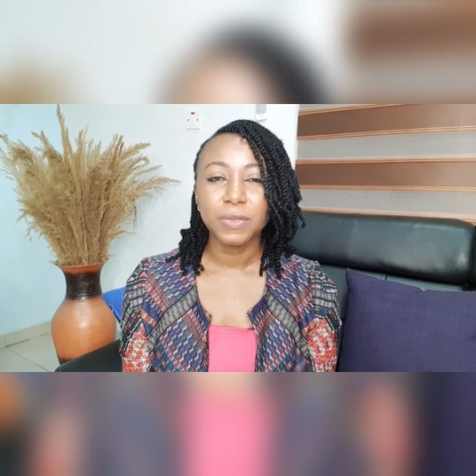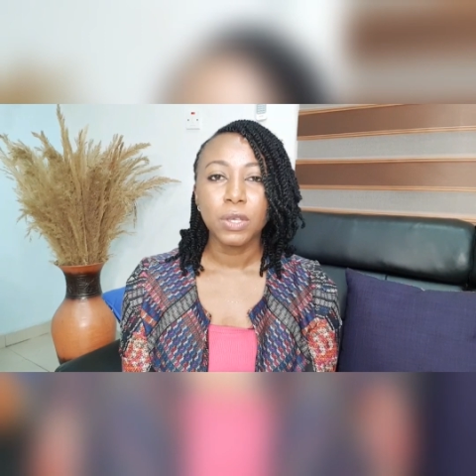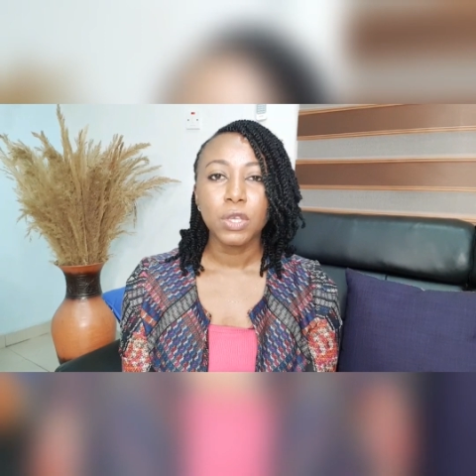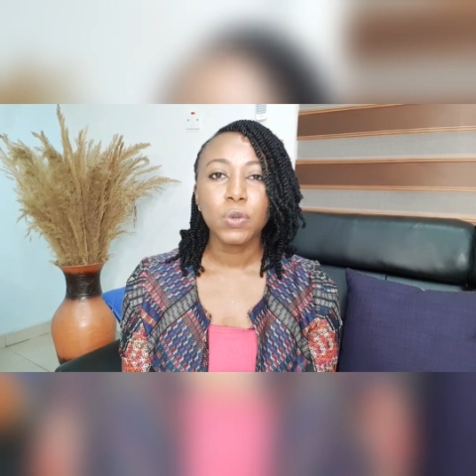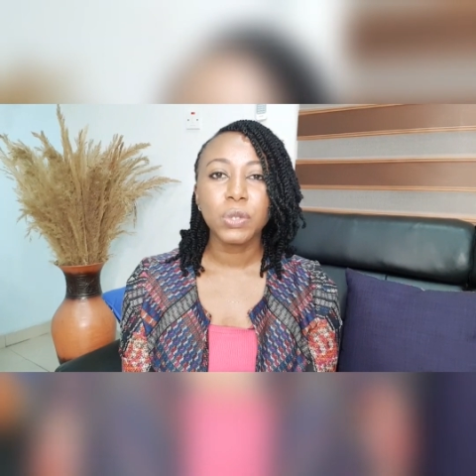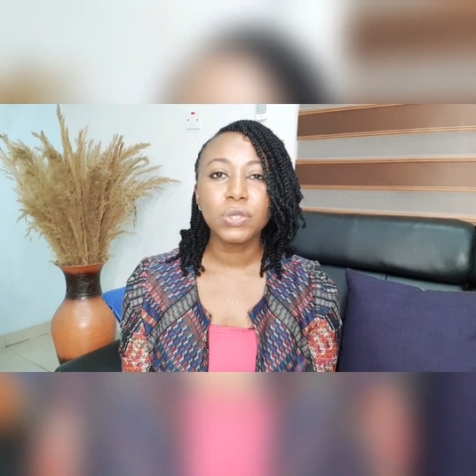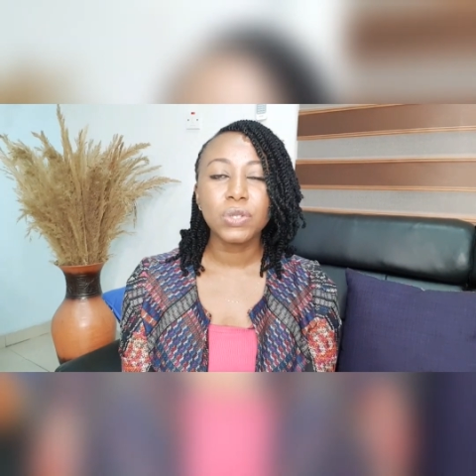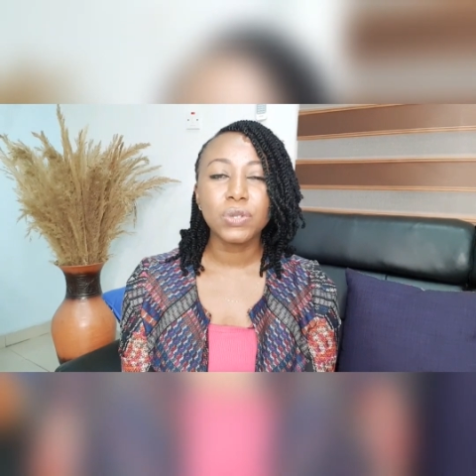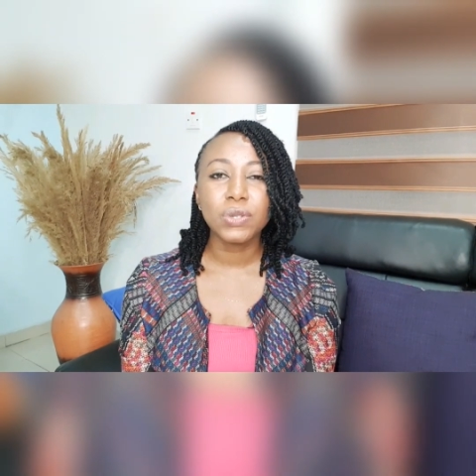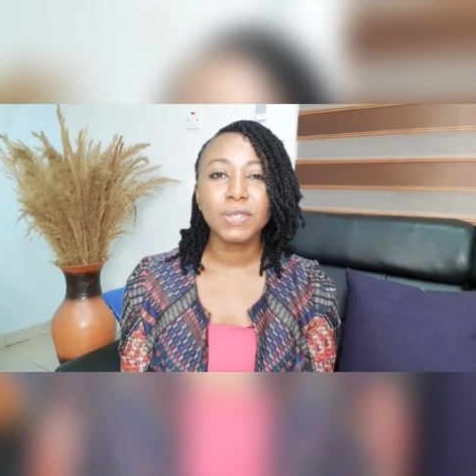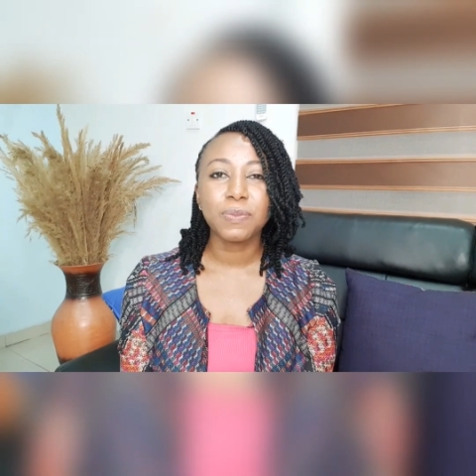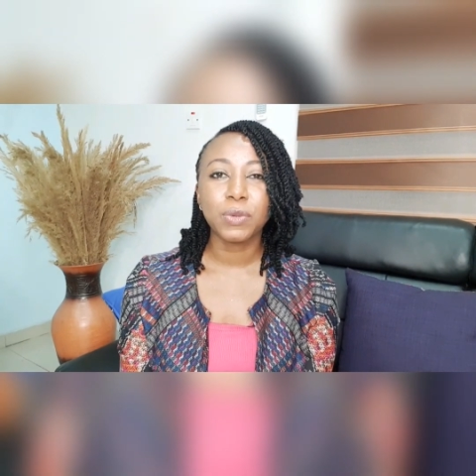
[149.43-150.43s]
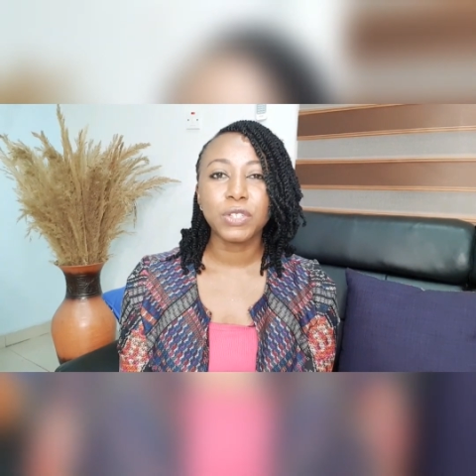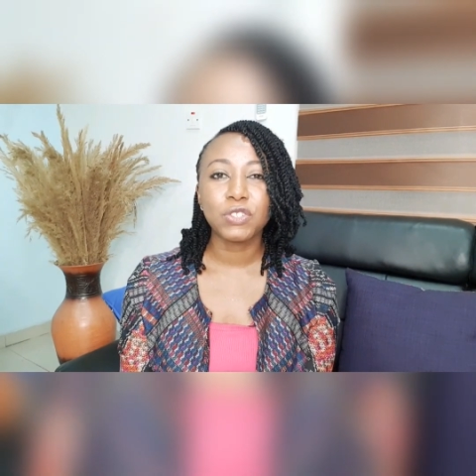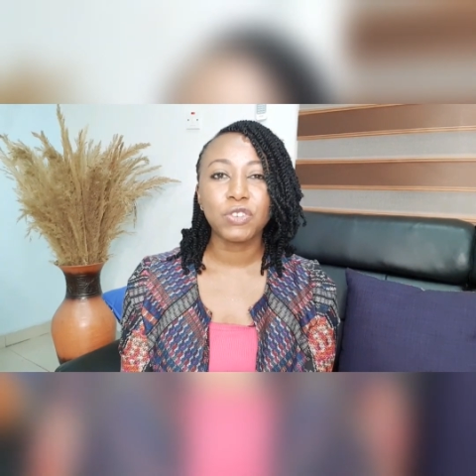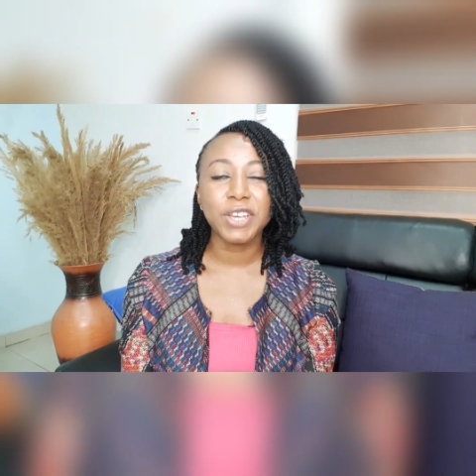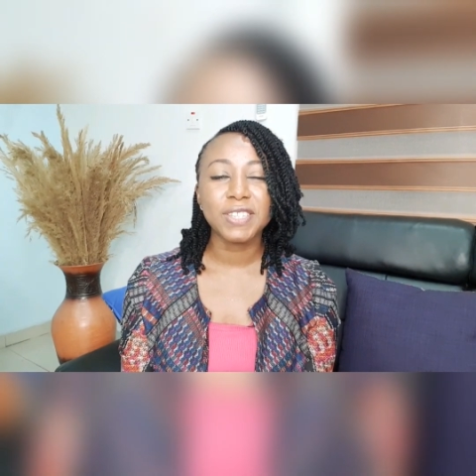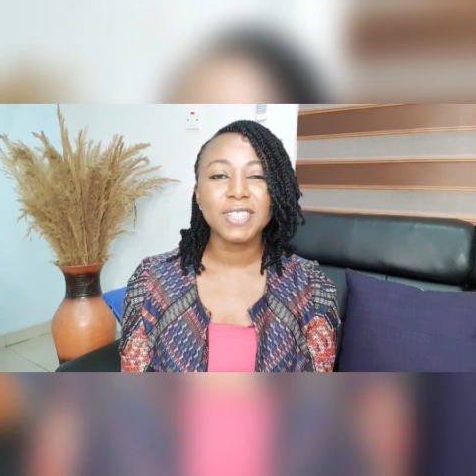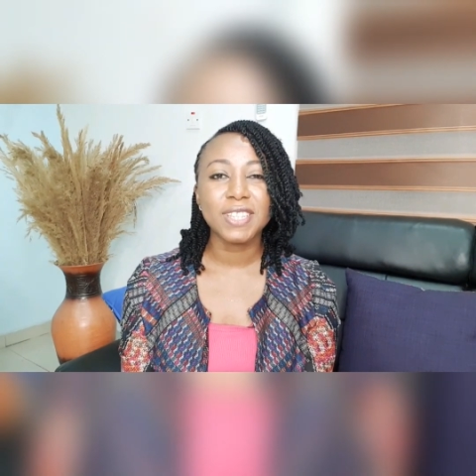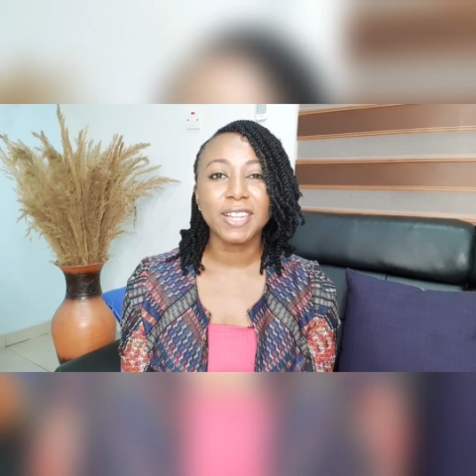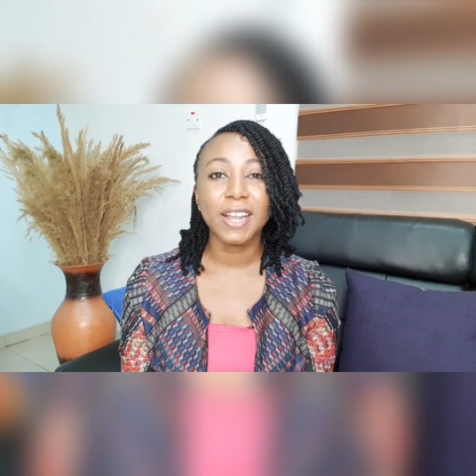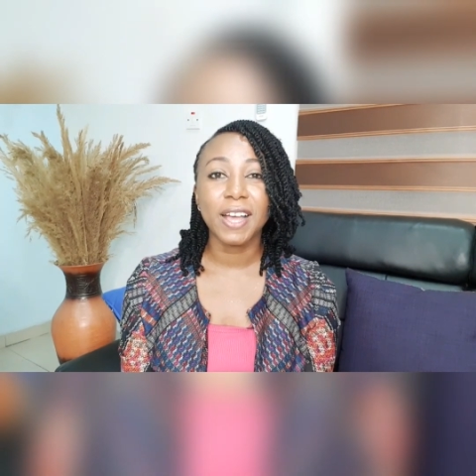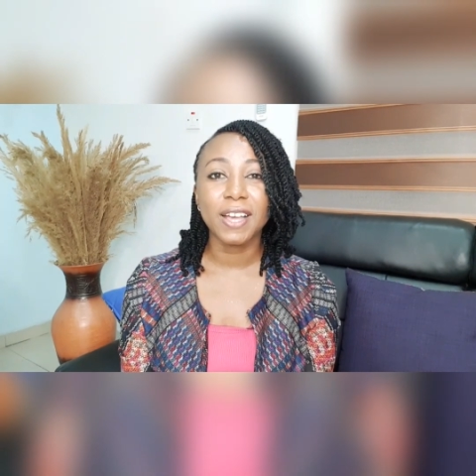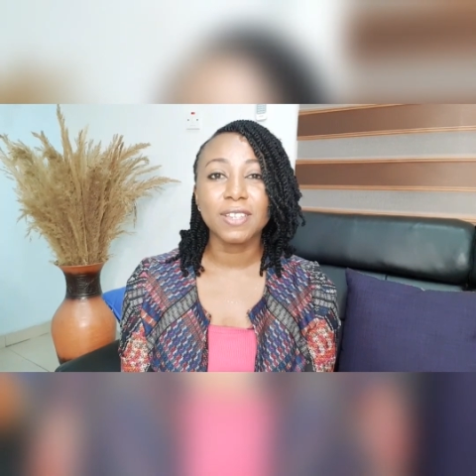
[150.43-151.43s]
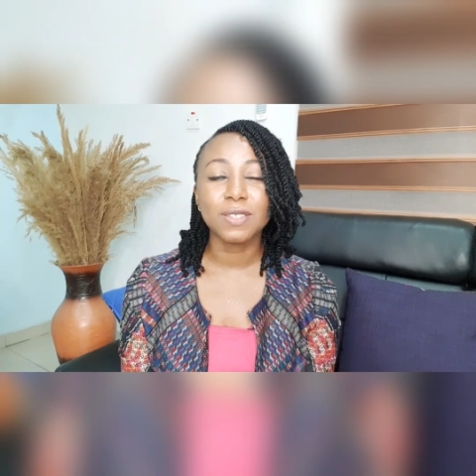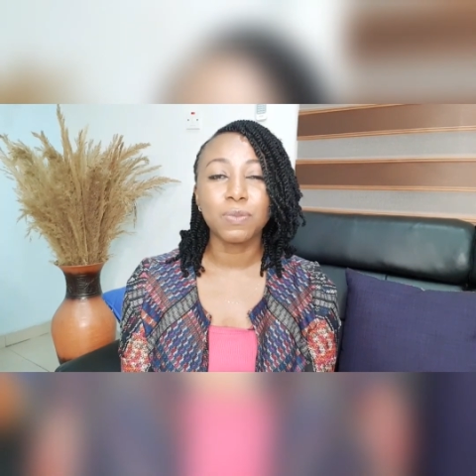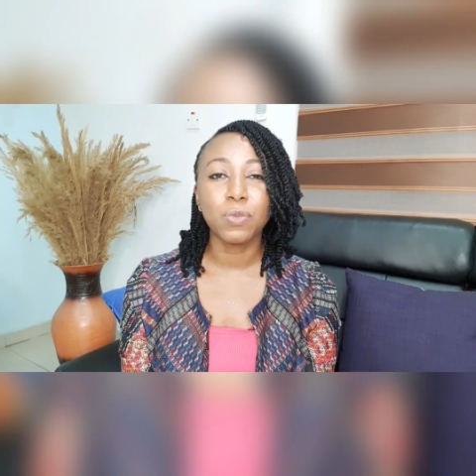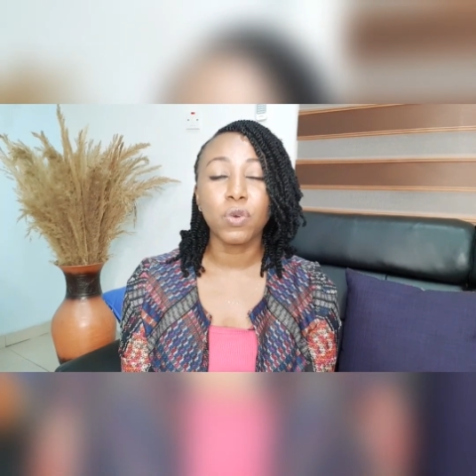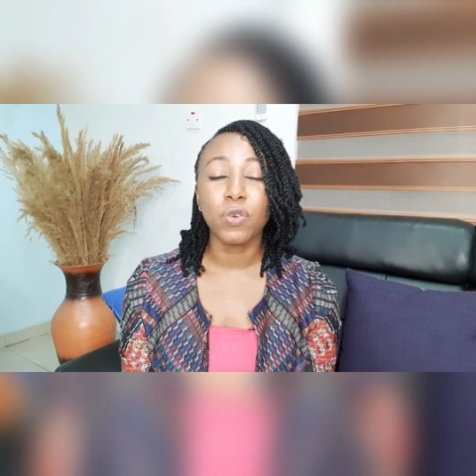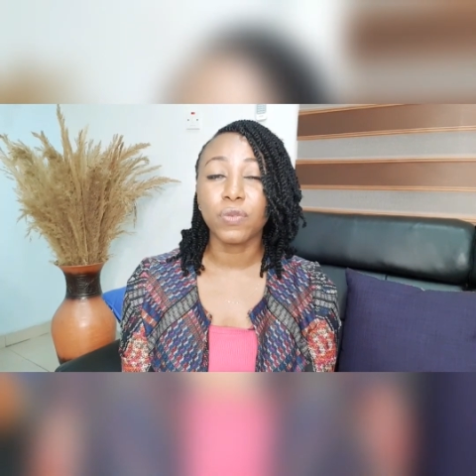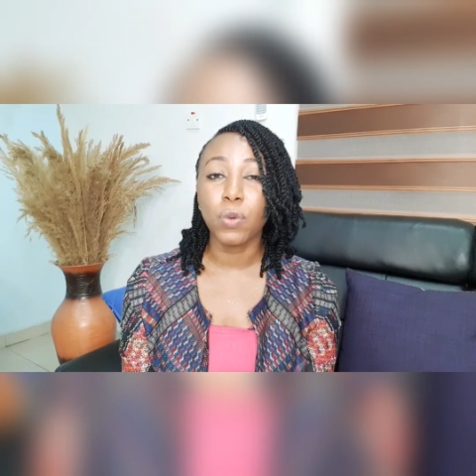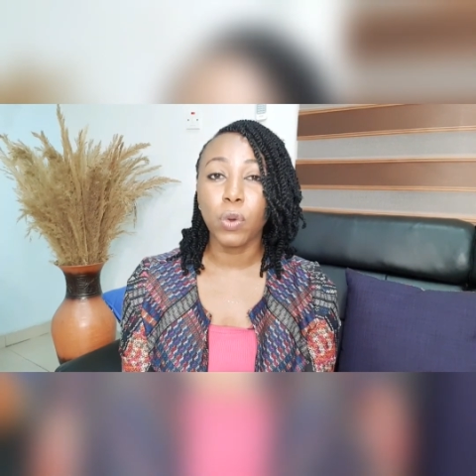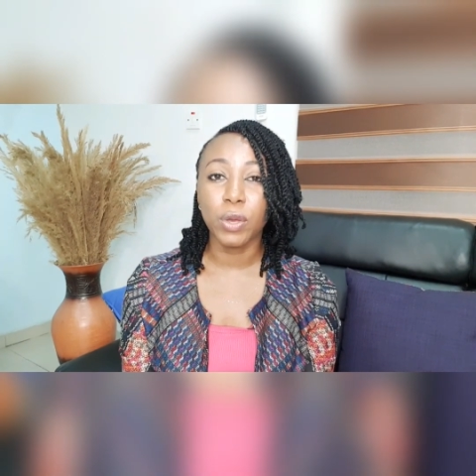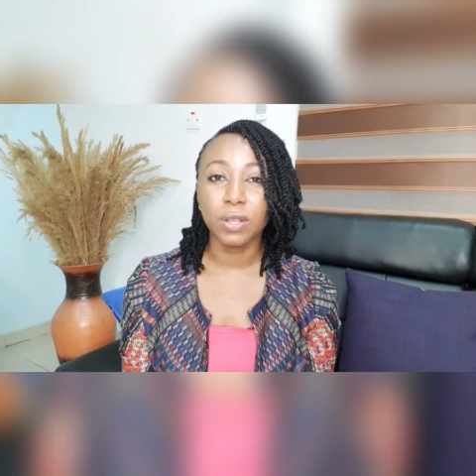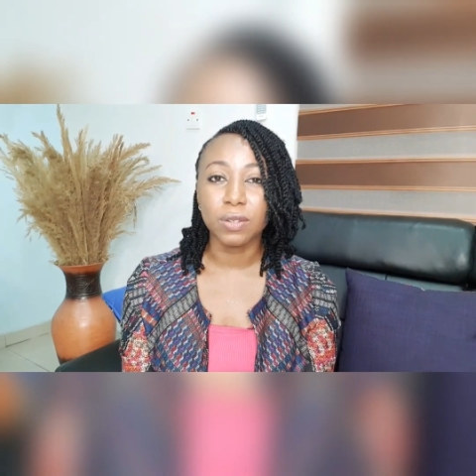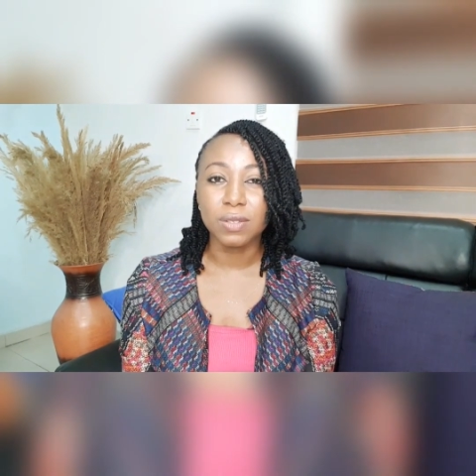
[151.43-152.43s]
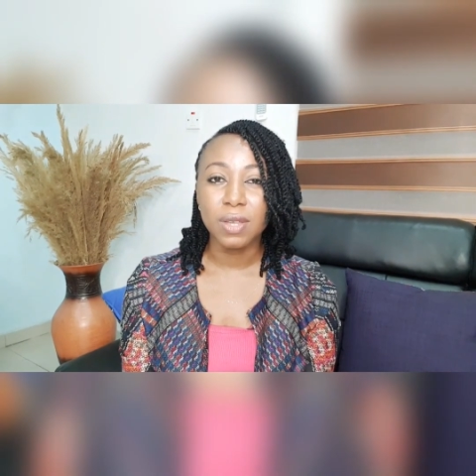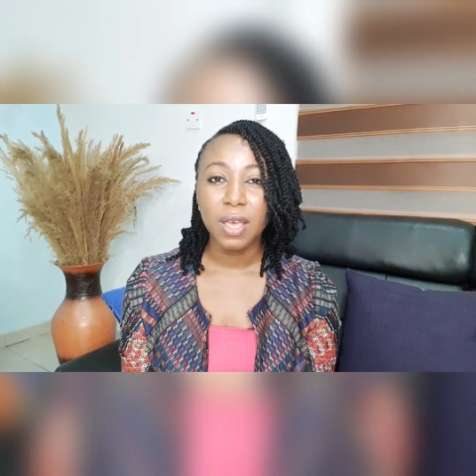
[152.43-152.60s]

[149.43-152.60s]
you want to use a moisturizer that has more oils.